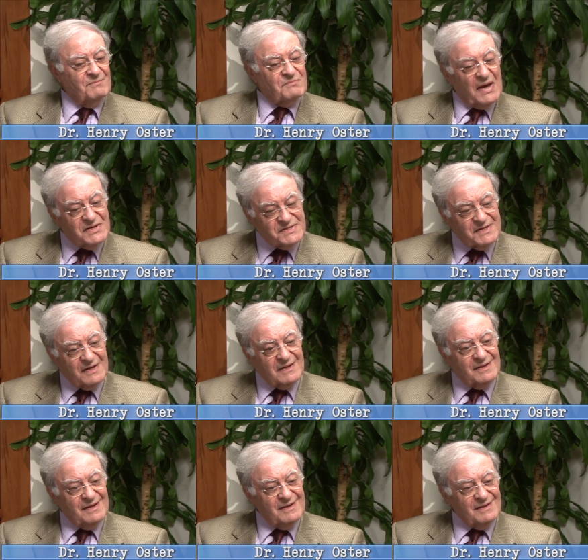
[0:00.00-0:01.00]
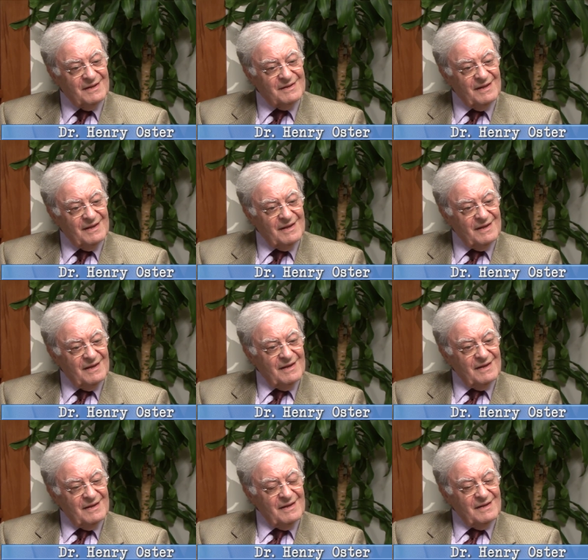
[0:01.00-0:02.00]
basically
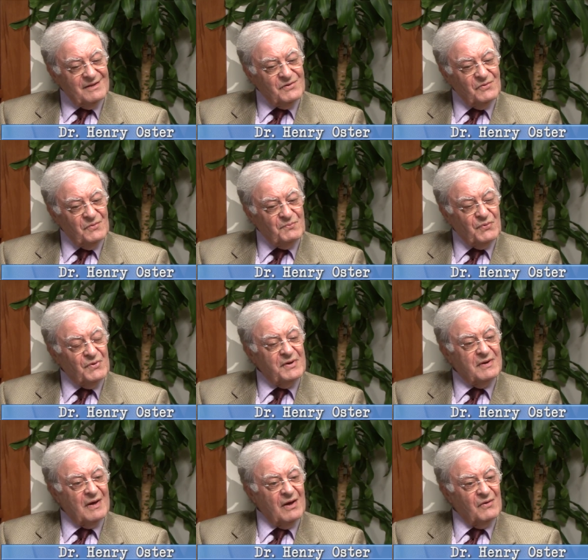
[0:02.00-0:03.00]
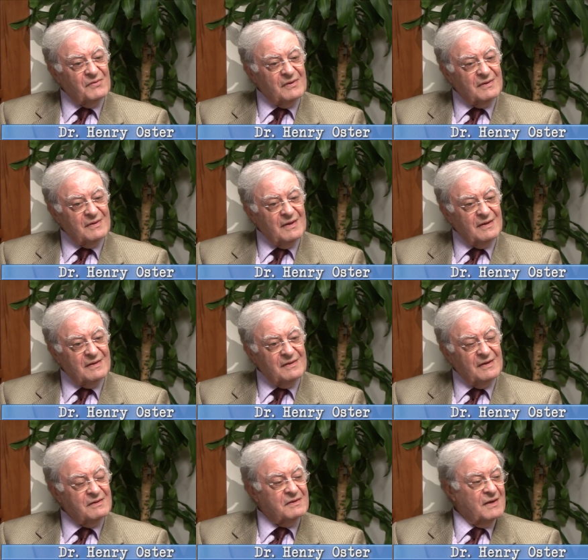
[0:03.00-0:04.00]
to point out that
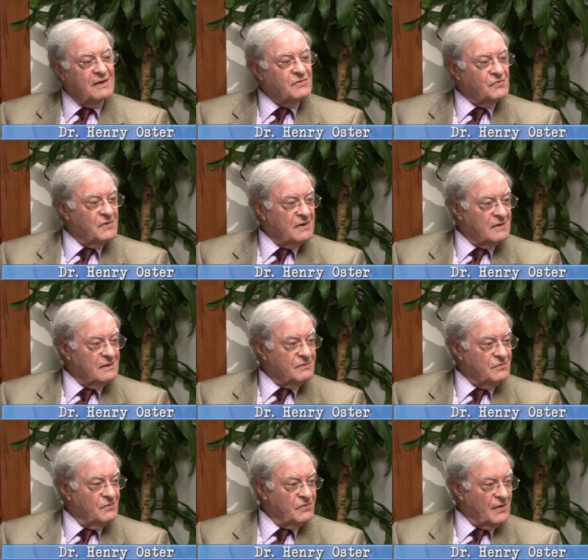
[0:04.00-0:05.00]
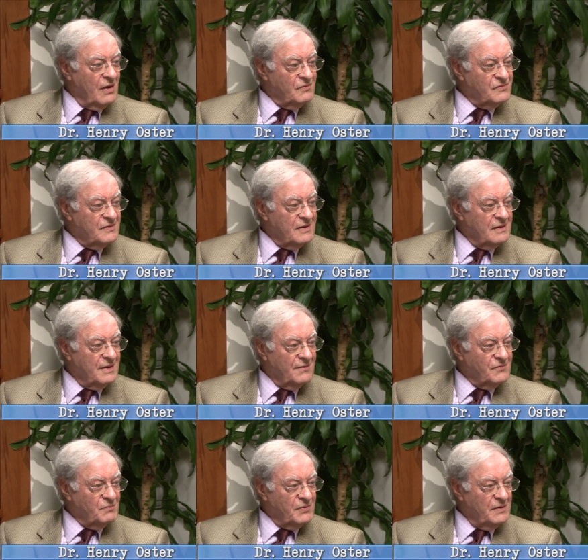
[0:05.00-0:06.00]
the intent to kill
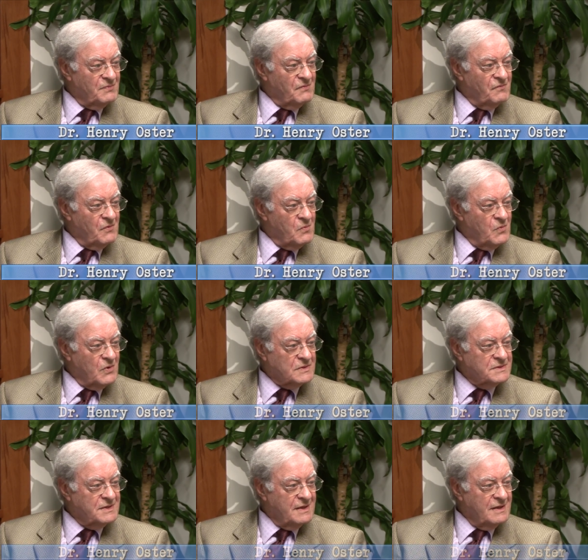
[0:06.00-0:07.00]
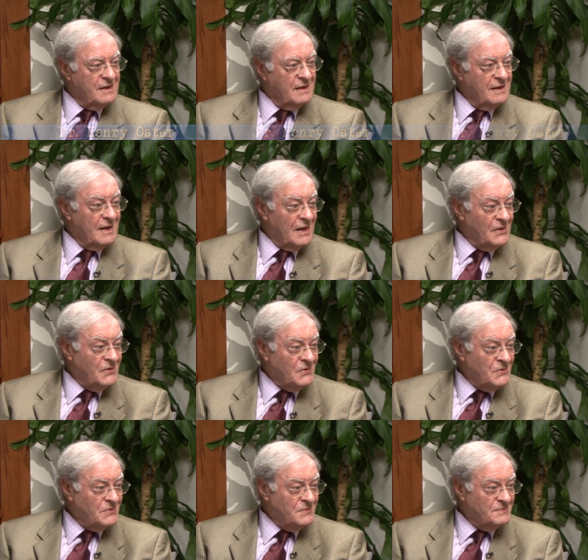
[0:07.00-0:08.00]
2011 people from one city,
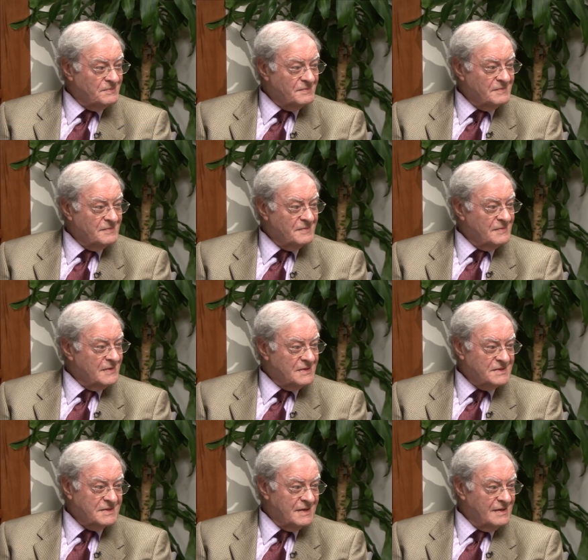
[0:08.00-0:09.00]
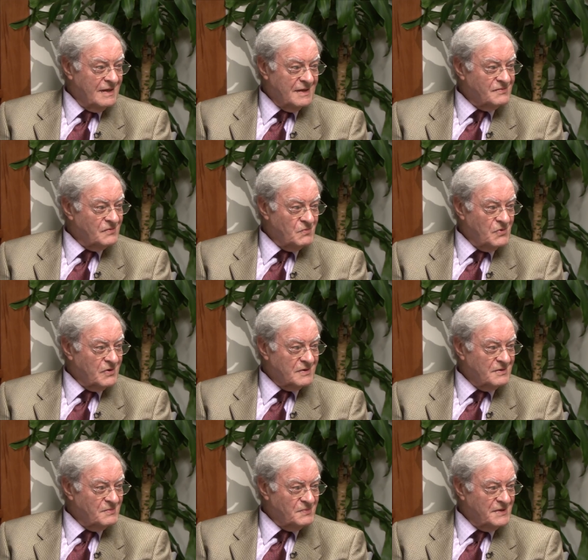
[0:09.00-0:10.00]
hello, it still hasn't worked
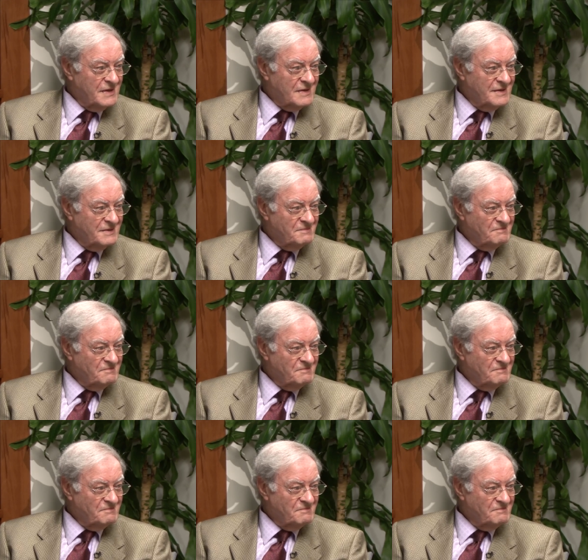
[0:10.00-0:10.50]
completely.